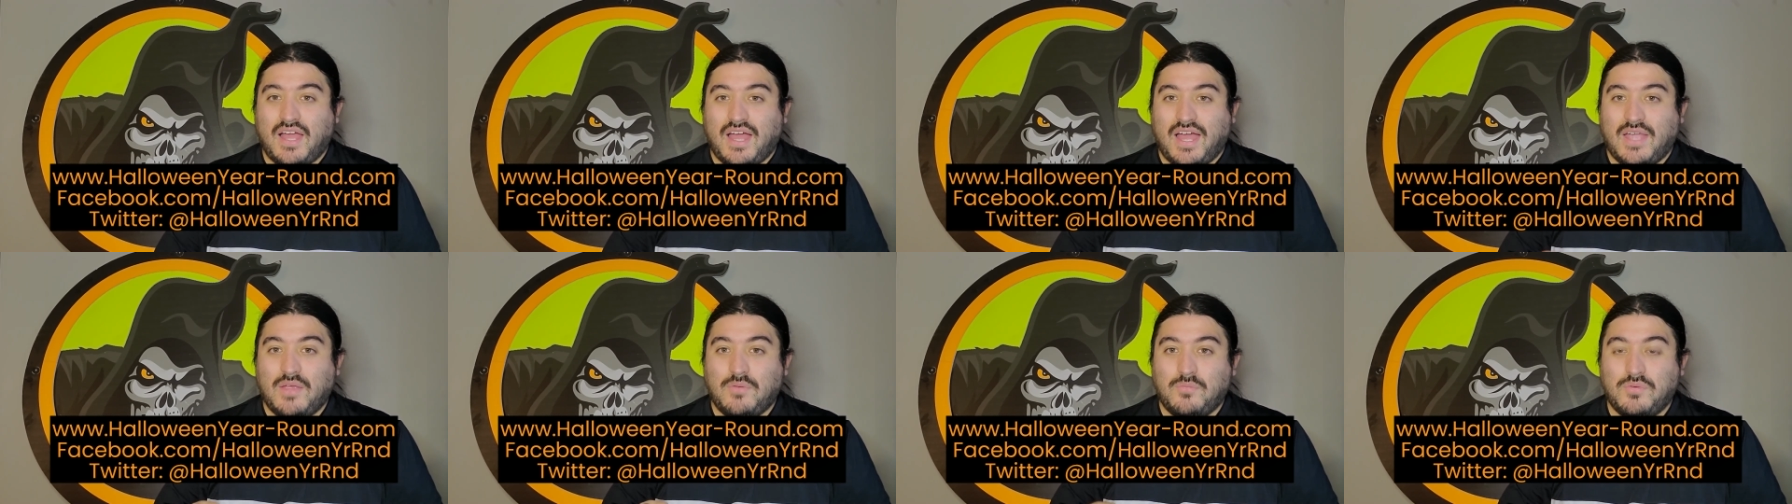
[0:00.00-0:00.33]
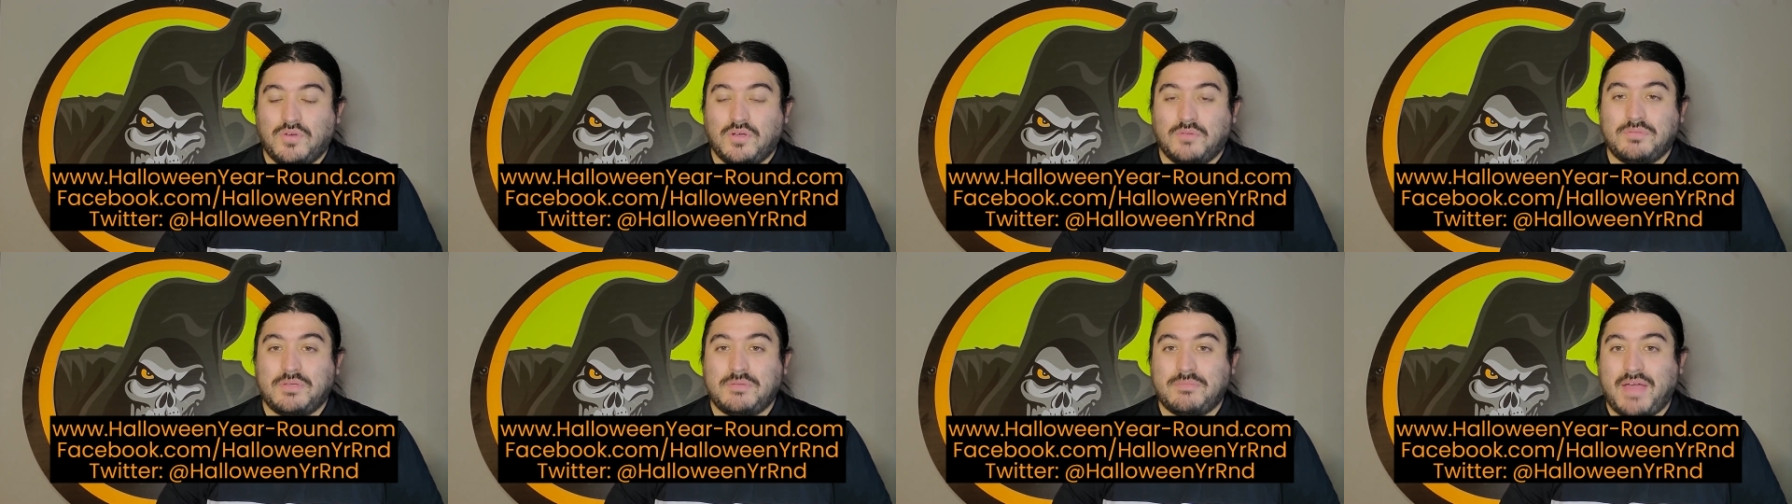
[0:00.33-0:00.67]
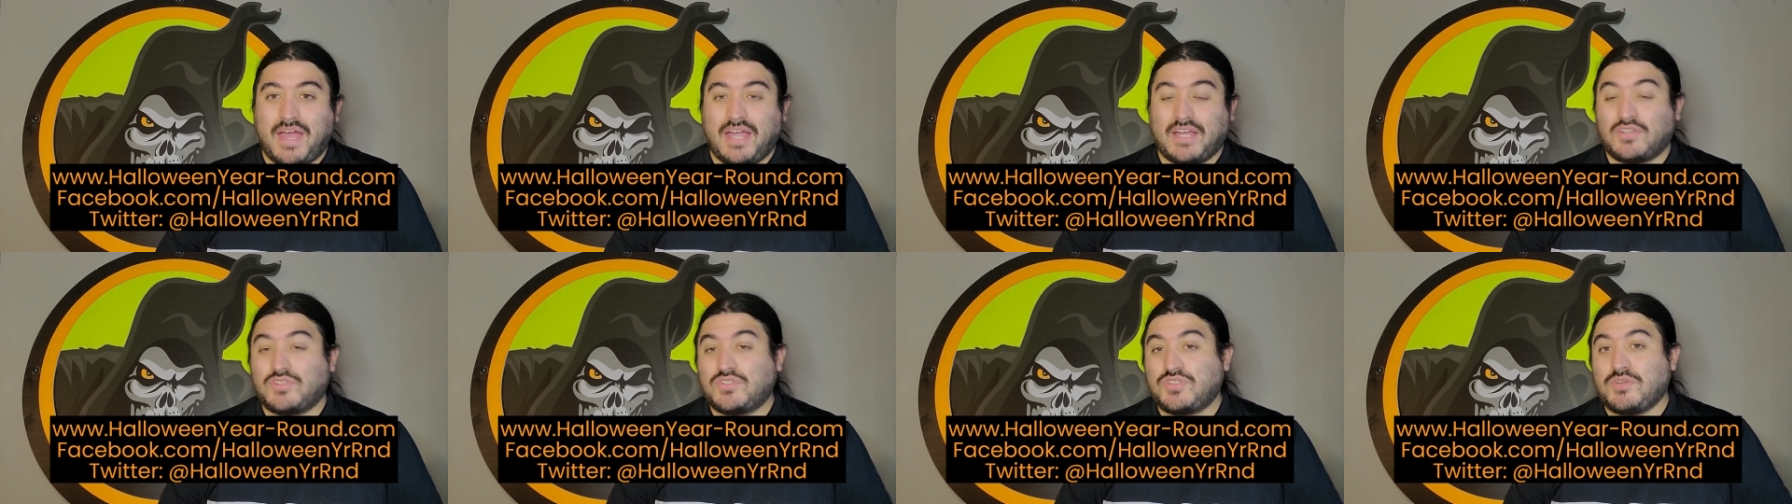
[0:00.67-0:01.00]
I will be
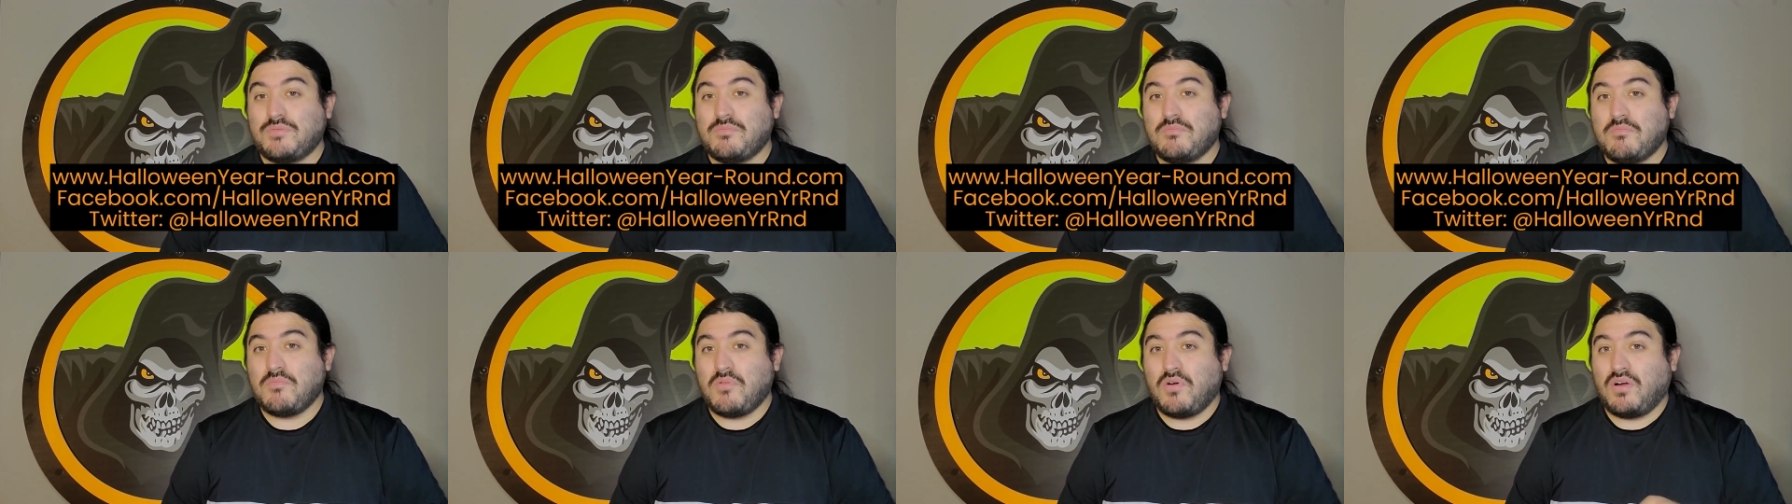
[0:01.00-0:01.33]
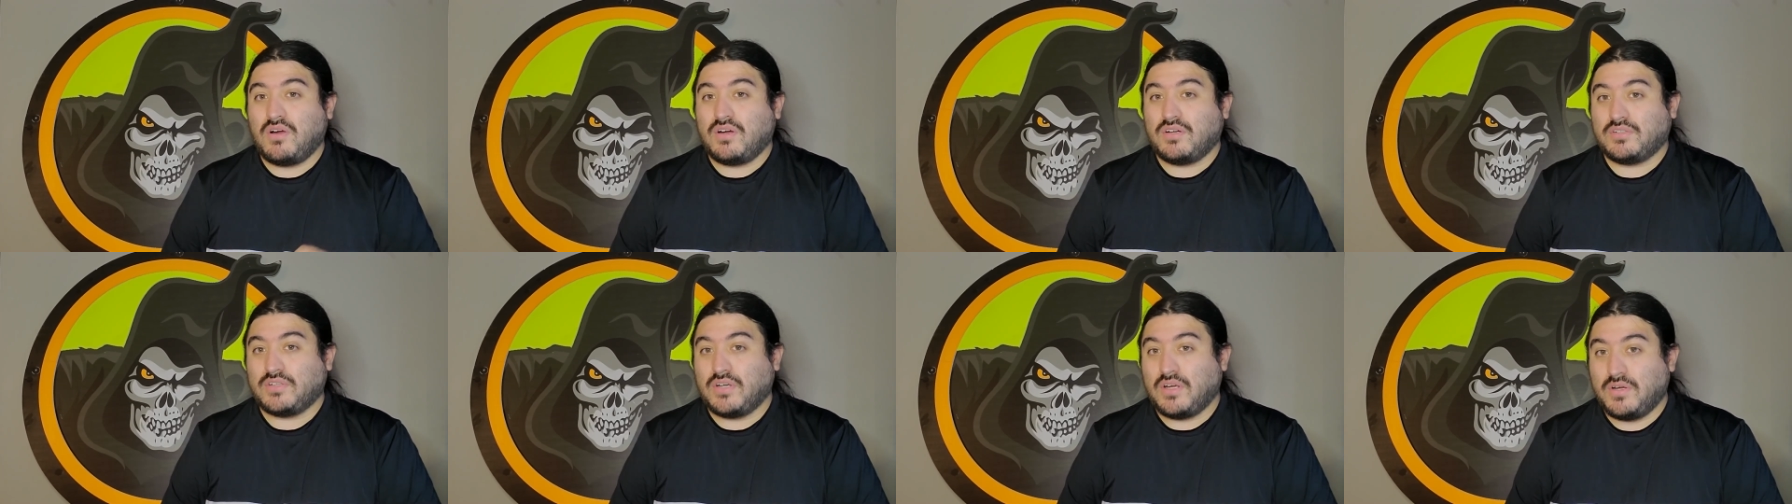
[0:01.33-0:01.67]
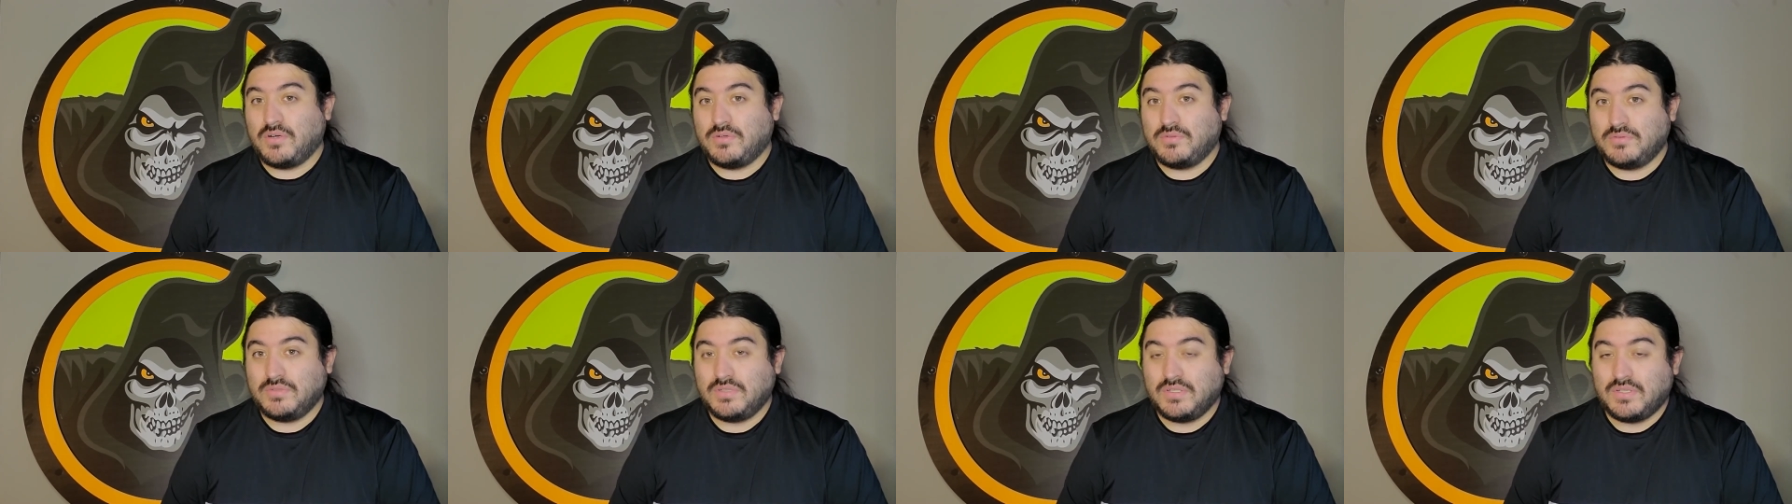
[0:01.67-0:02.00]
back
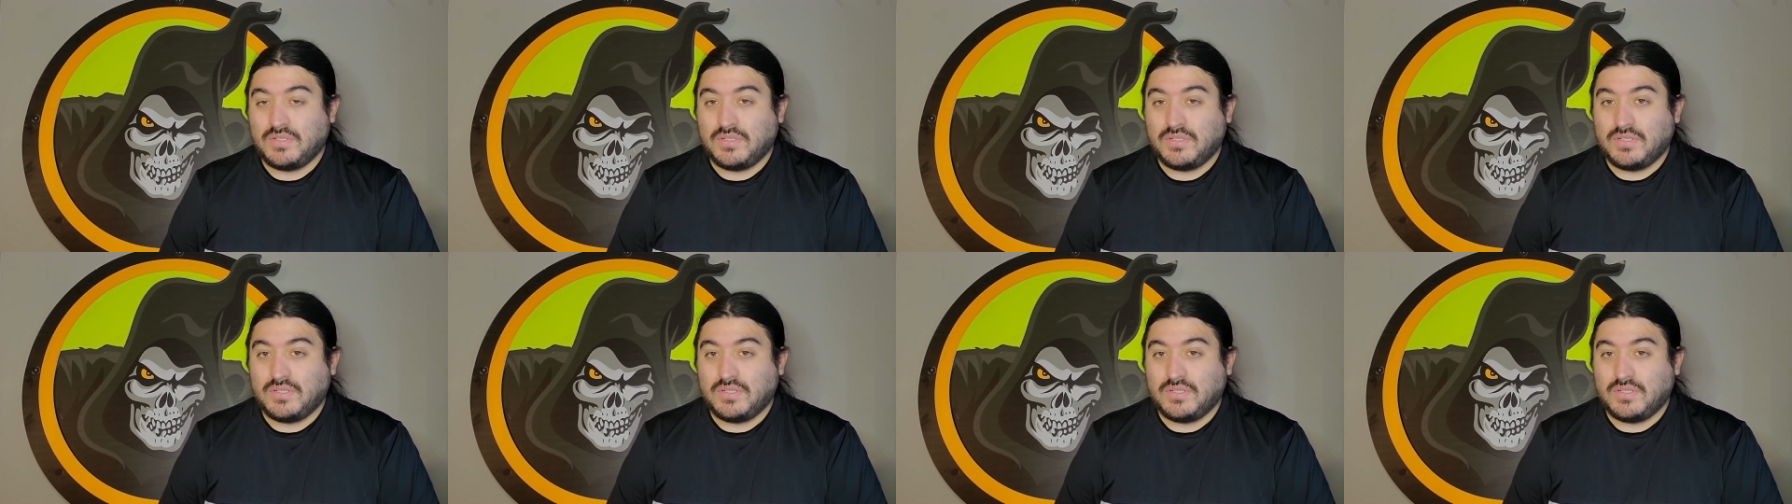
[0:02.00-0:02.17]
tomorrow